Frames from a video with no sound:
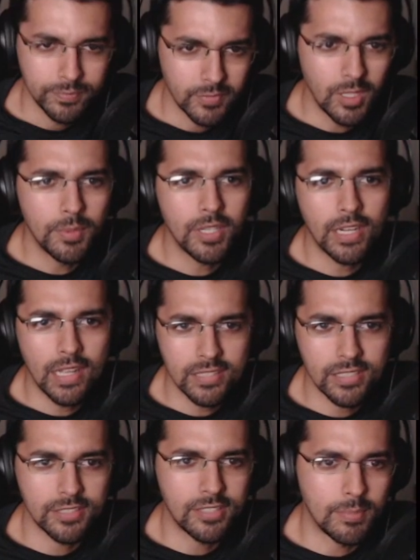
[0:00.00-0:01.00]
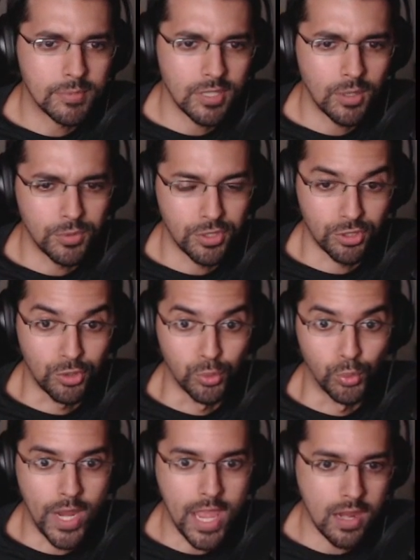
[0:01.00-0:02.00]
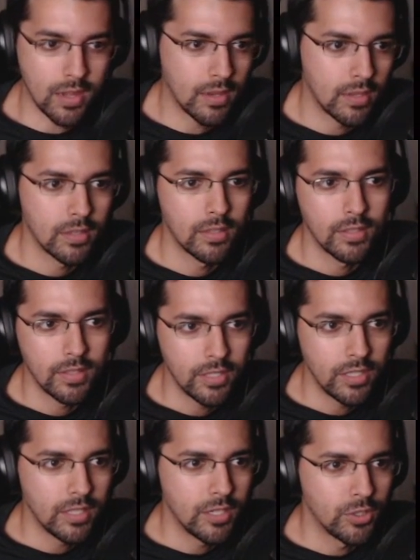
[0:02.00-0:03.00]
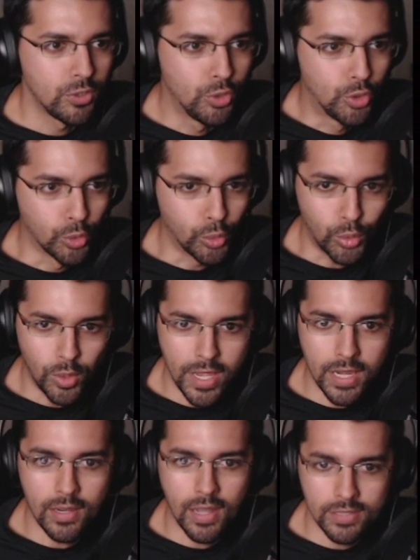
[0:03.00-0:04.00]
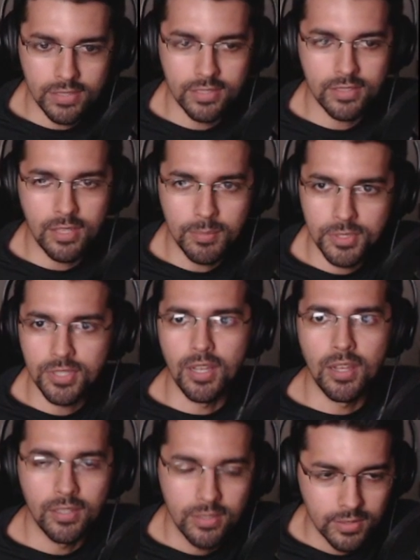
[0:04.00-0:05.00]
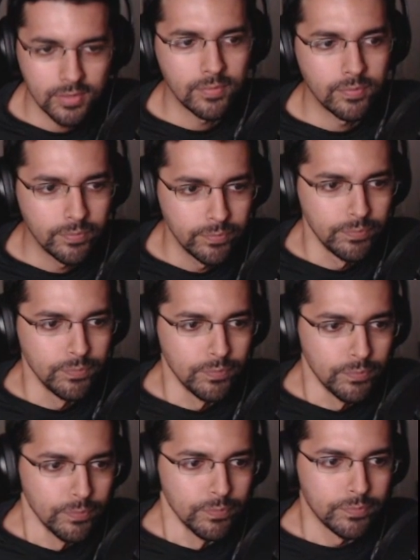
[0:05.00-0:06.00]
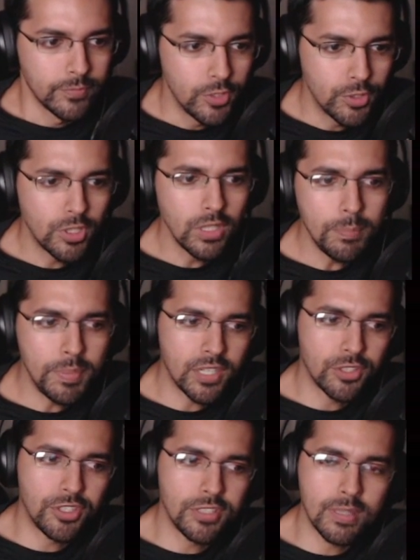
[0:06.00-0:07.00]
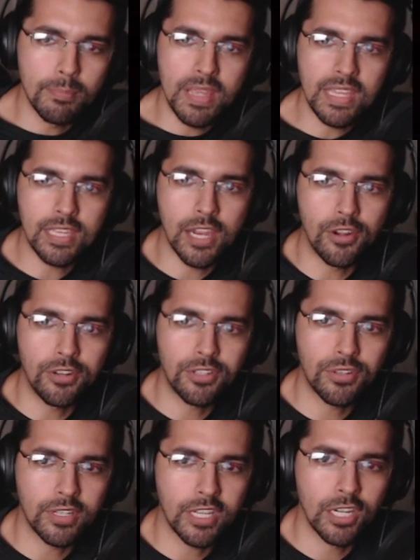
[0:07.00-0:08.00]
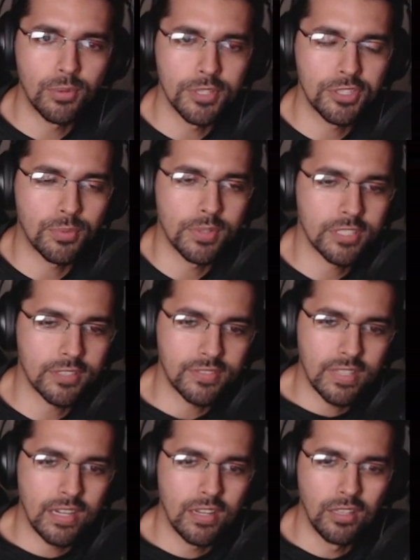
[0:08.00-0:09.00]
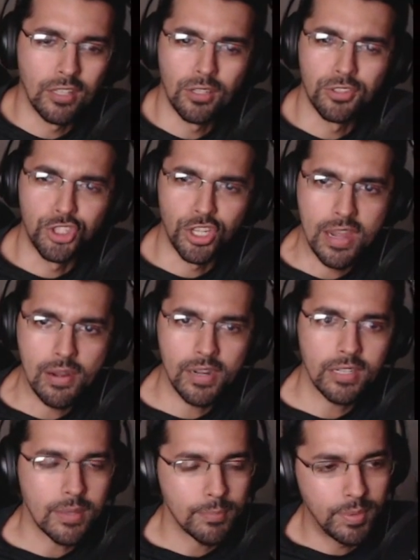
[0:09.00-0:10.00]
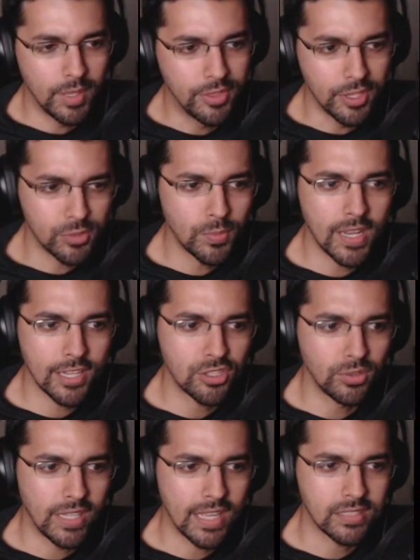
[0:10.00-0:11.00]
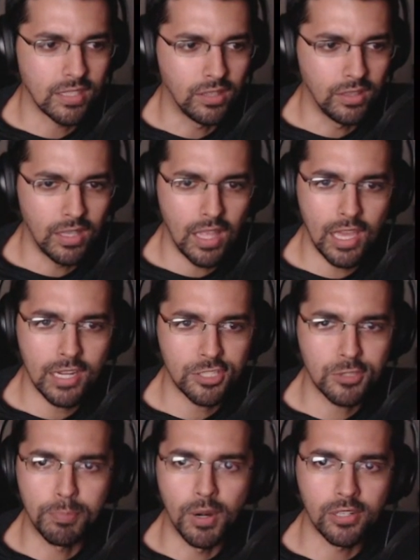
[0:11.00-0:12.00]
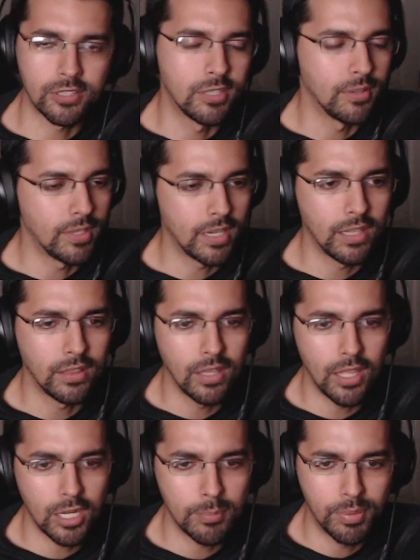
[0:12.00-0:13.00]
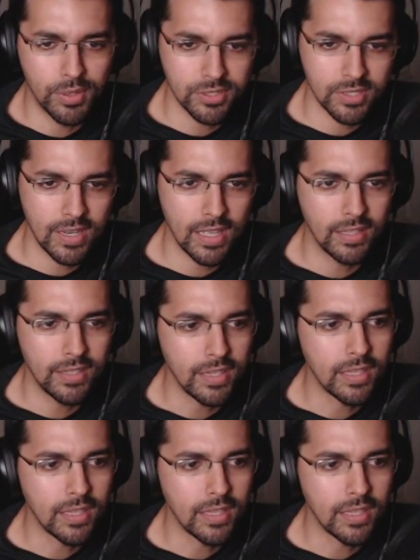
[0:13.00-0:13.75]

And then we got Asuka's theme song, which is great. Great Asuka theme song. Usually because she's the main character, it kind of runs the risk of sounding a little generic, but this one actually has a lot of spark to it, a lot of personality.